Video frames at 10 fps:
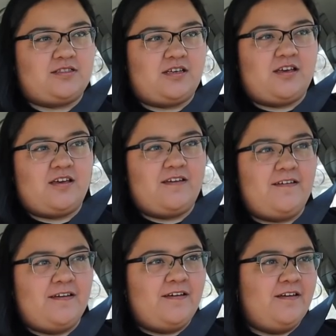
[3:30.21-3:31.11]

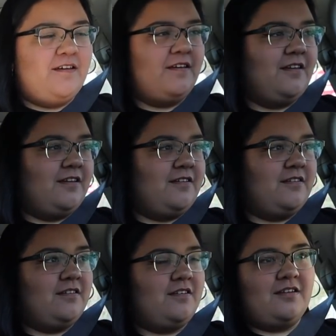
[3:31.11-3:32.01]

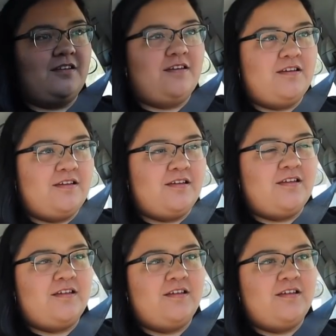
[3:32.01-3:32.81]
The person shown says nothing.